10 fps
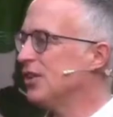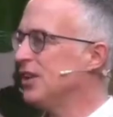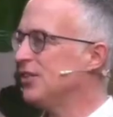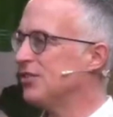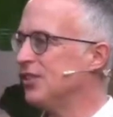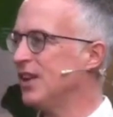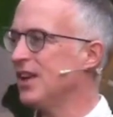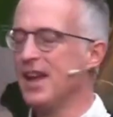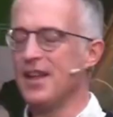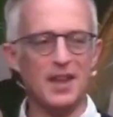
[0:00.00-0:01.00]
this
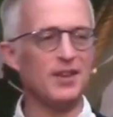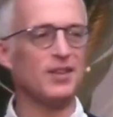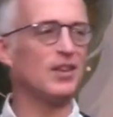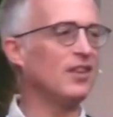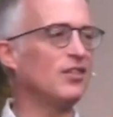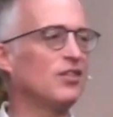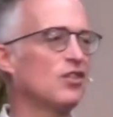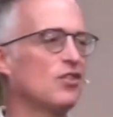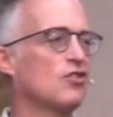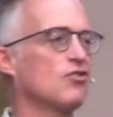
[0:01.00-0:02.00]
is
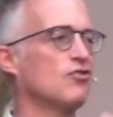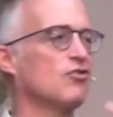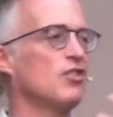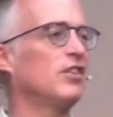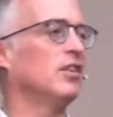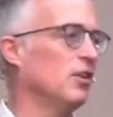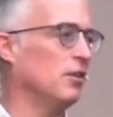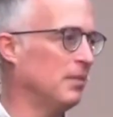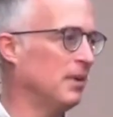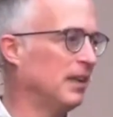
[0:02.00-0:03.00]
Christendom,
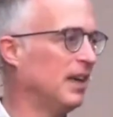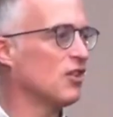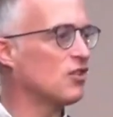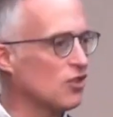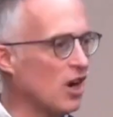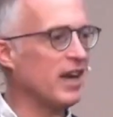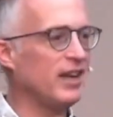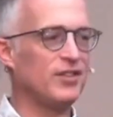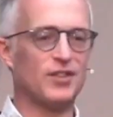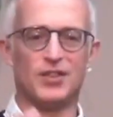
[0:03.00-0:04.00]
Christ's
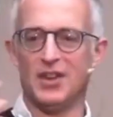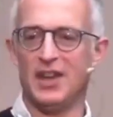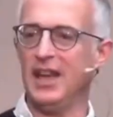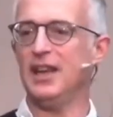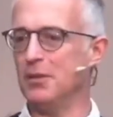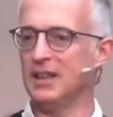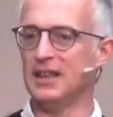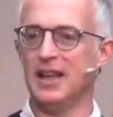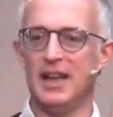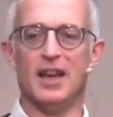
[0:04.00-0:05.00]
kingdom
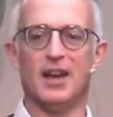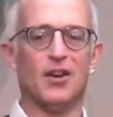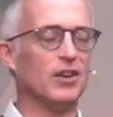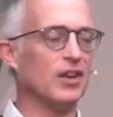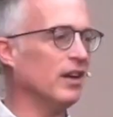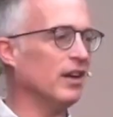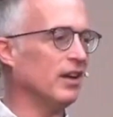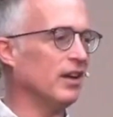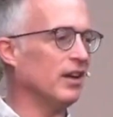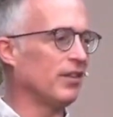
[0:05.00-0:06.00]
here on earth.
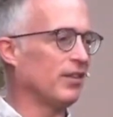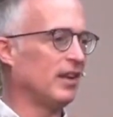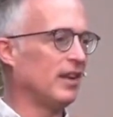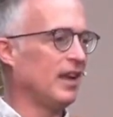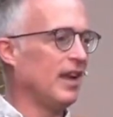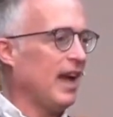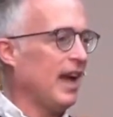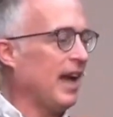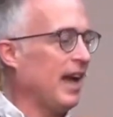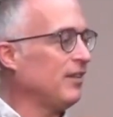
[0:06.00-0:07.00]
And
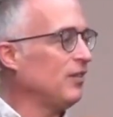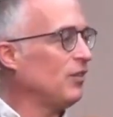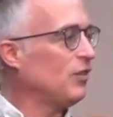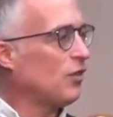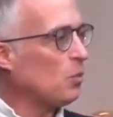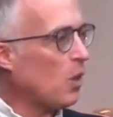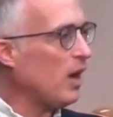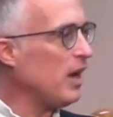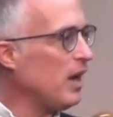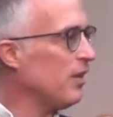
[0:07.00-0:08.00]
the way
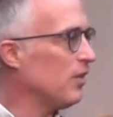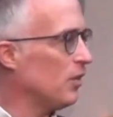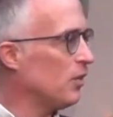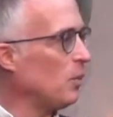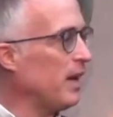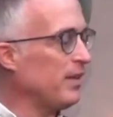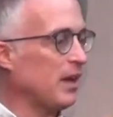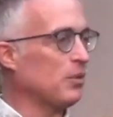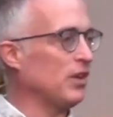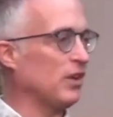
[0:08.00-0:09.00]
that was
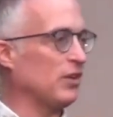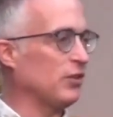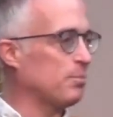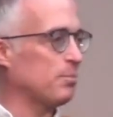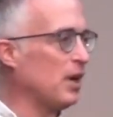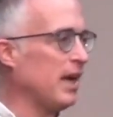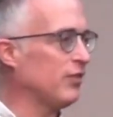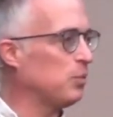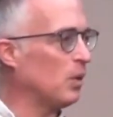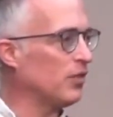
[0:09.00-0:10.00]
expressed was that there
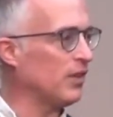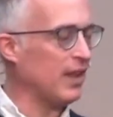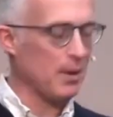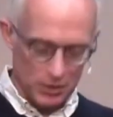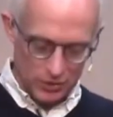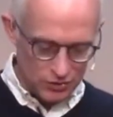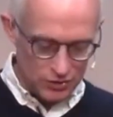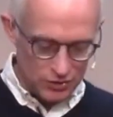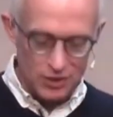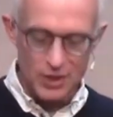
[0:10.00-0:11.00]
was a church in
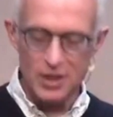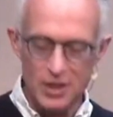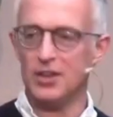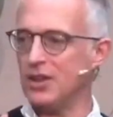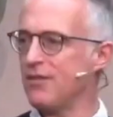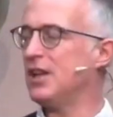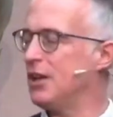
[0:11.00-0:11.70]
every community.